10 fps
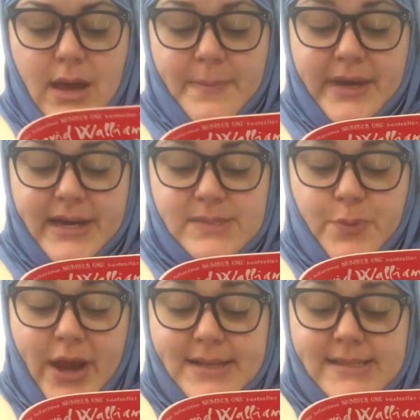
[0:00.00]
Because
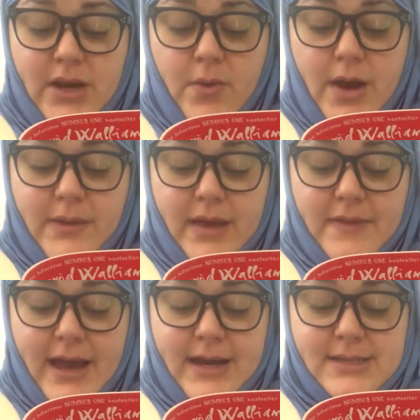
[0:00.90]
prancing around like
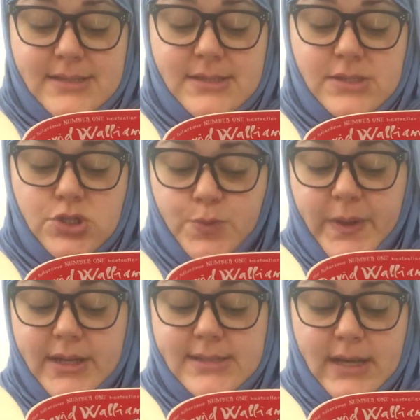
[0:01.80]
that is
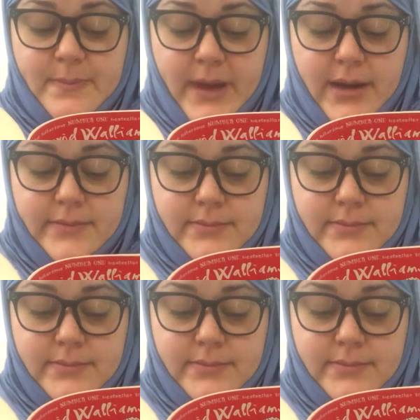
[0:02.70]
stupid, said Ben.